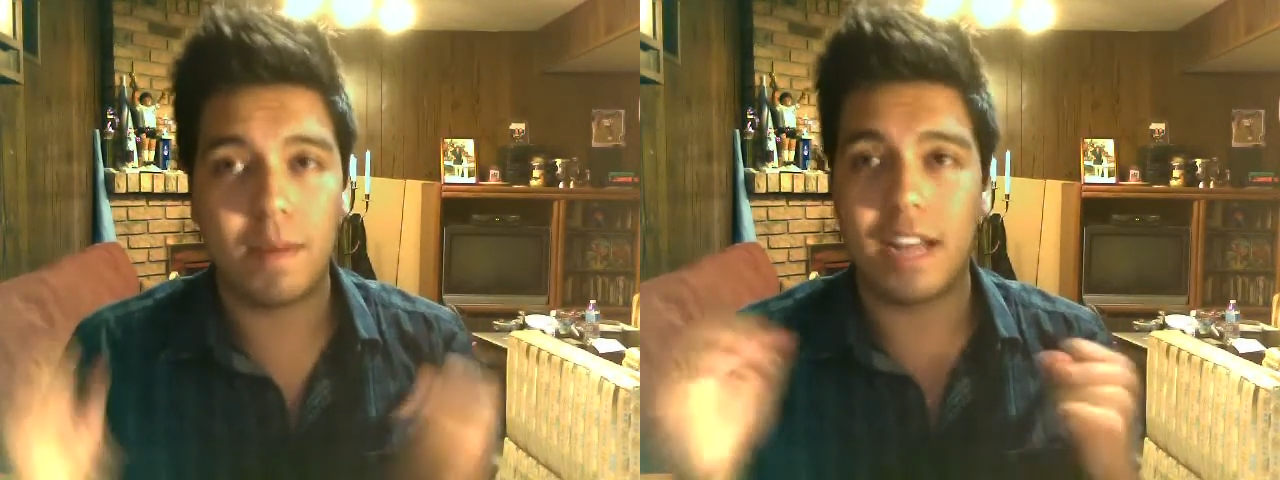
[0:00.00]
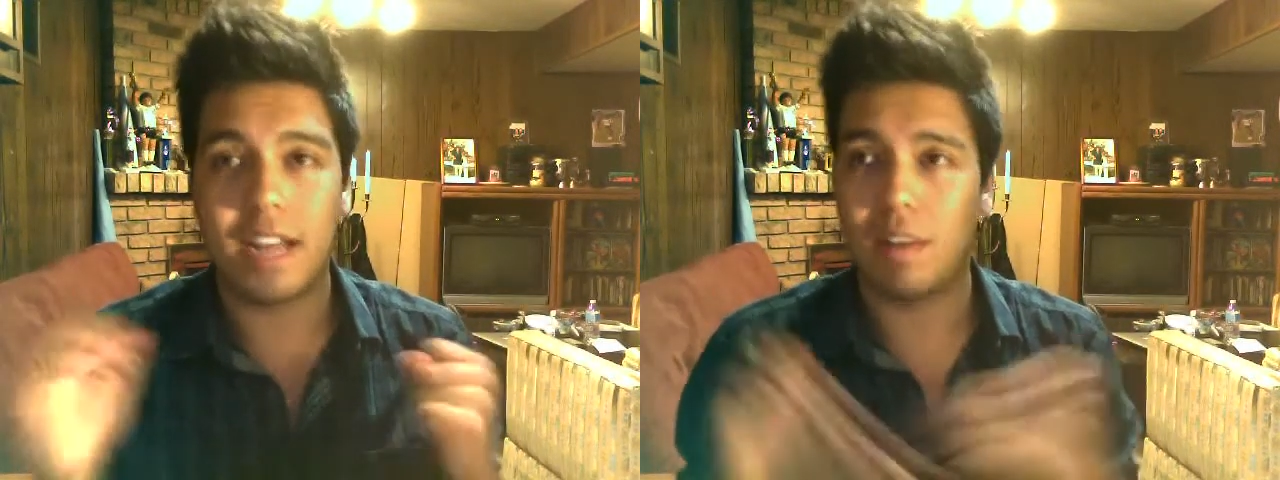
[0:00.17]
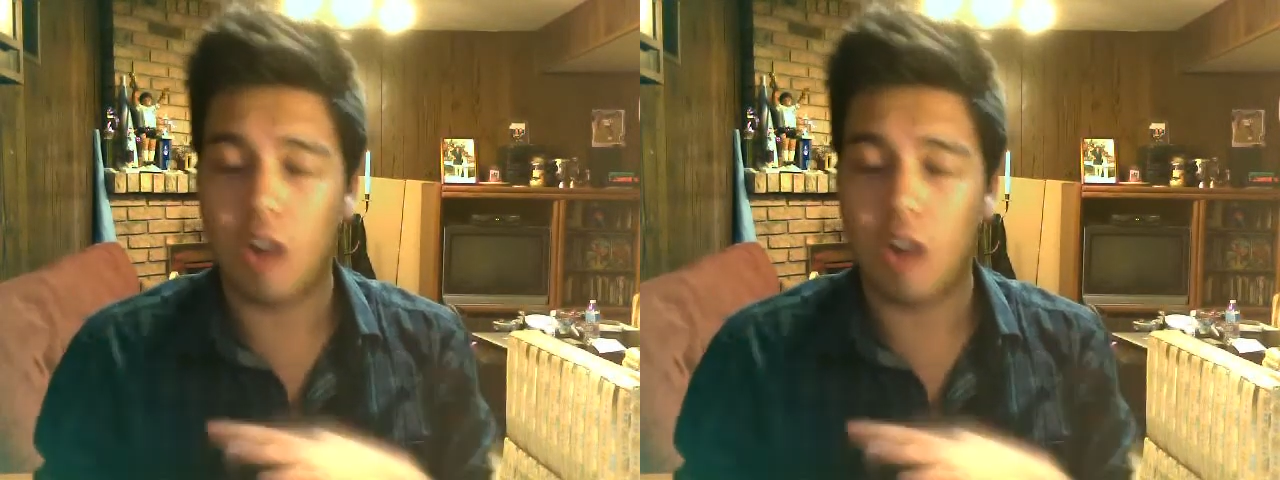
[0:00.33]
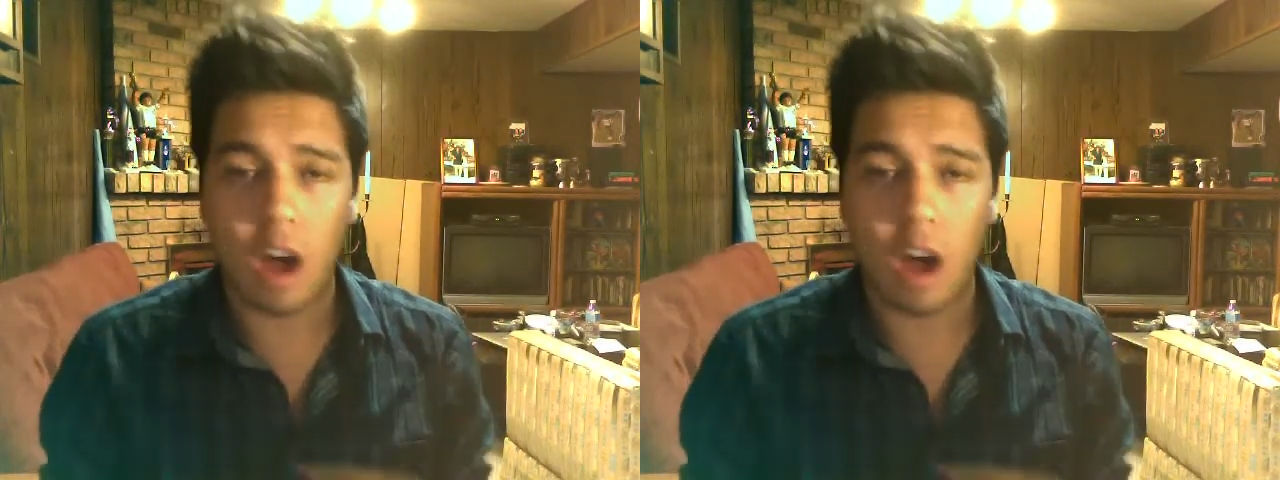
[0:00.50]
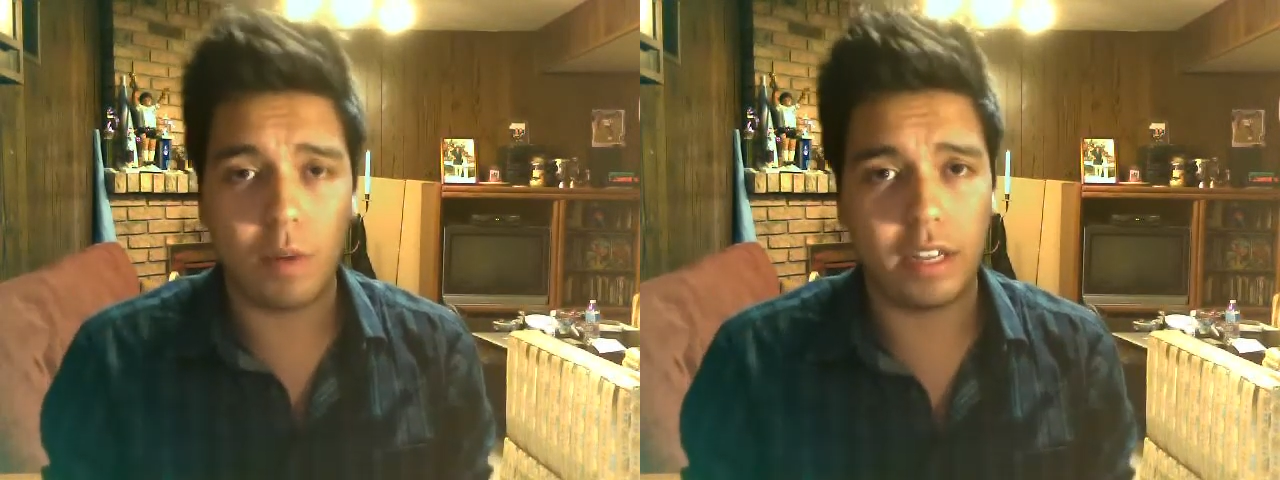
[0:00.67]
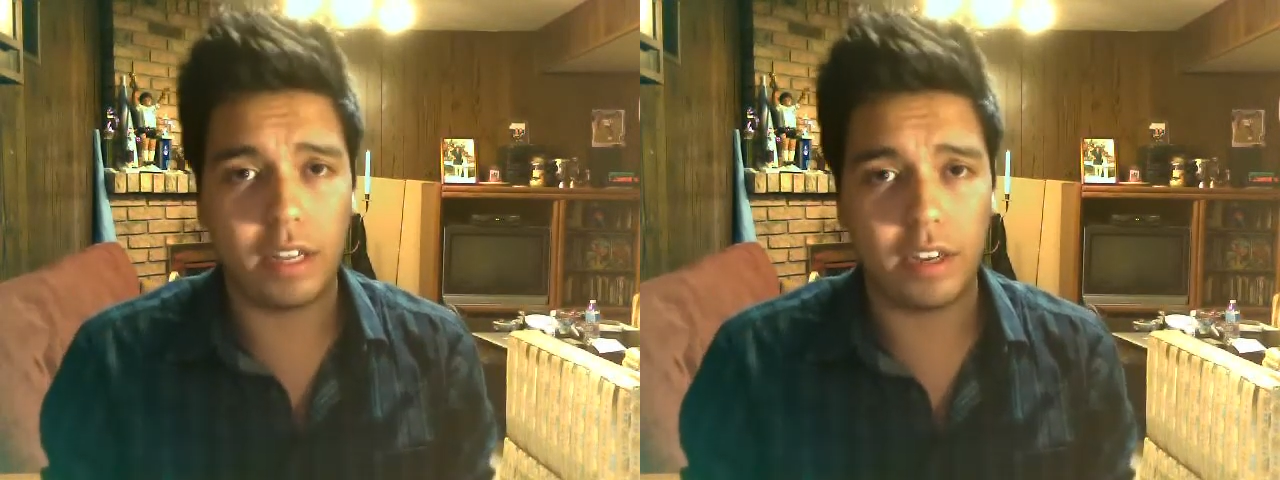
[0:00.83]
but they're
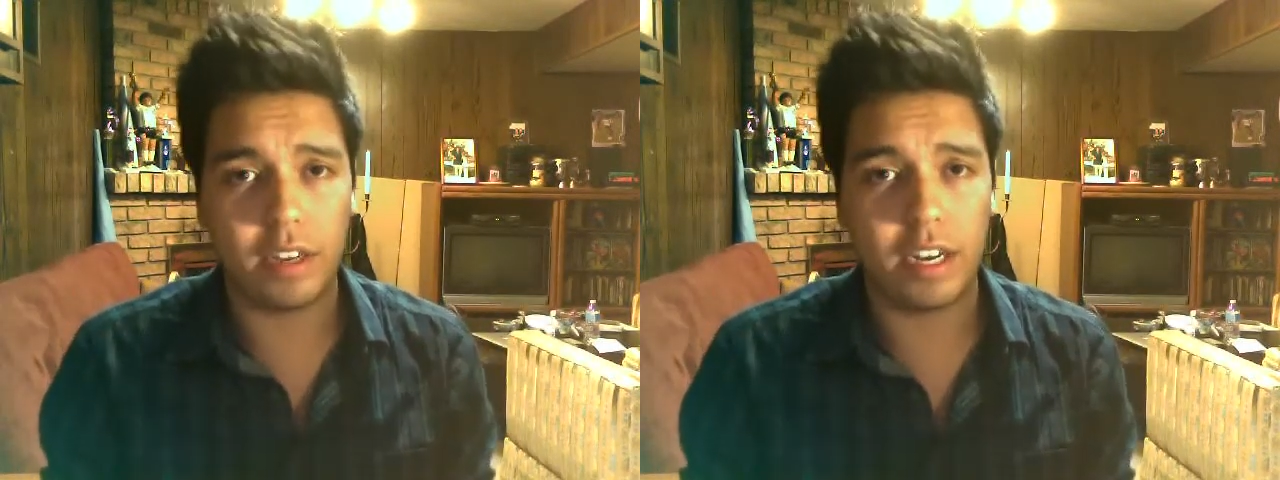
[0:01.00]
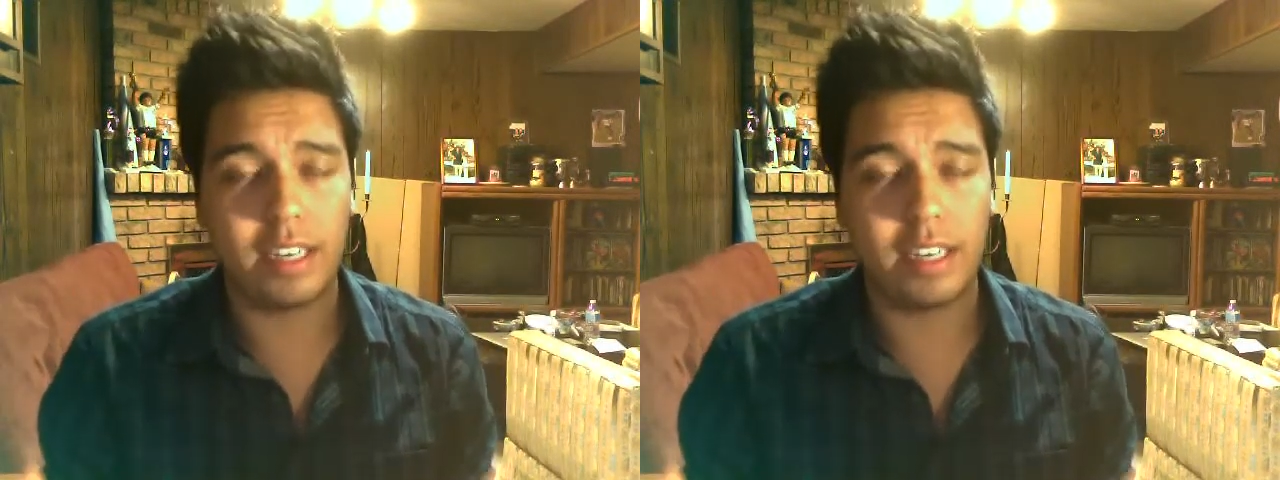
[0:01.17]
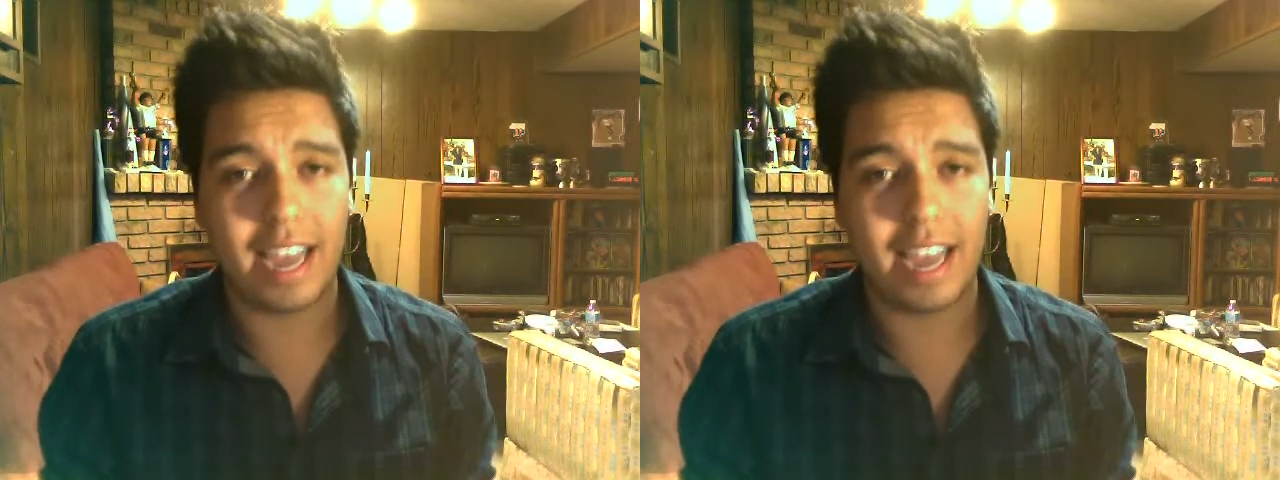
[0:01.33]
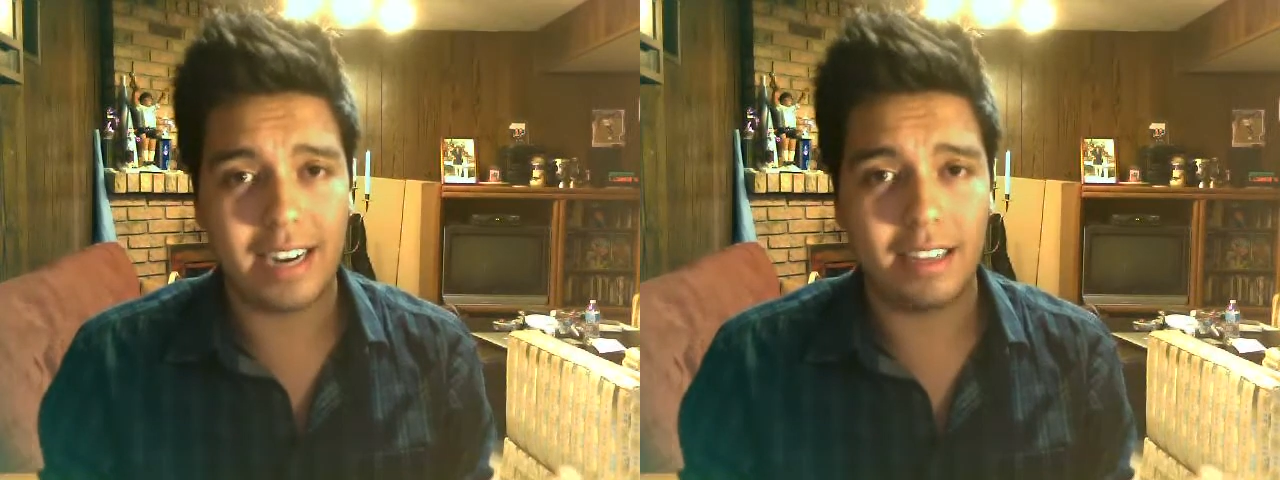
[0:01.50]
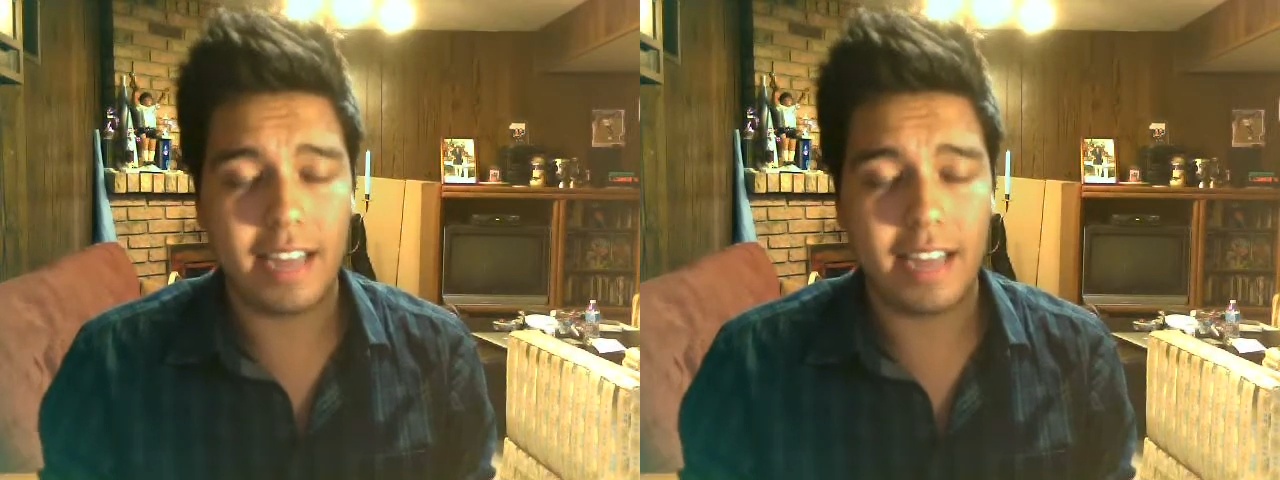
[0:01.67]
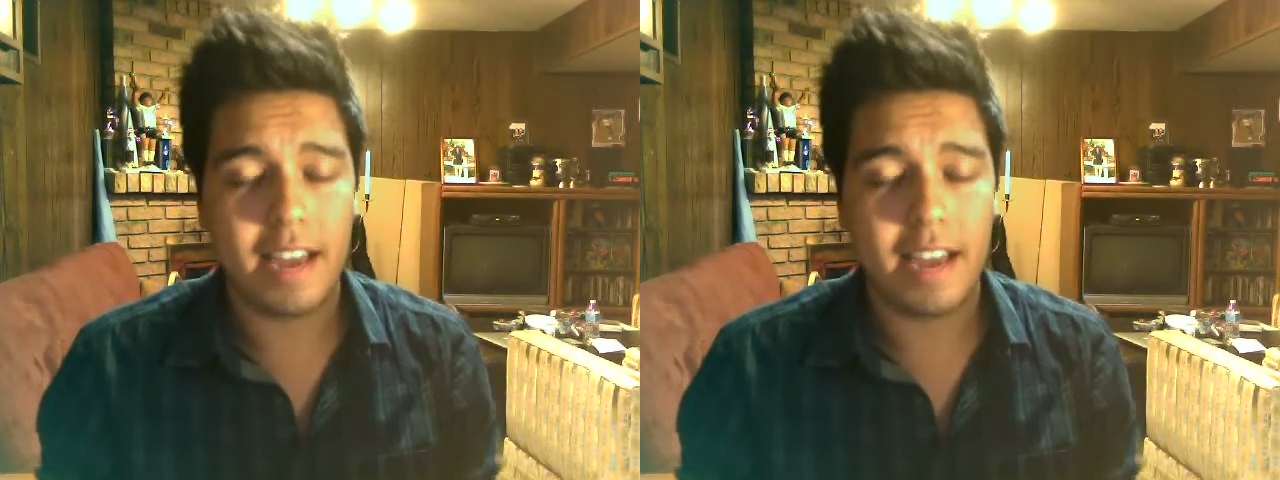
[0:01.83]
all really good
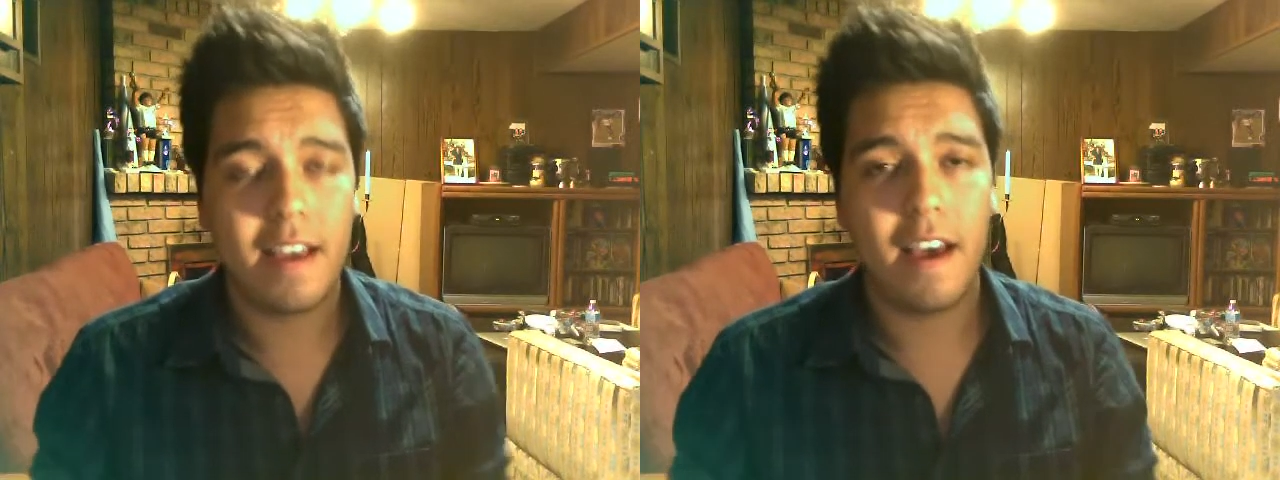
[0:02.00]
technically.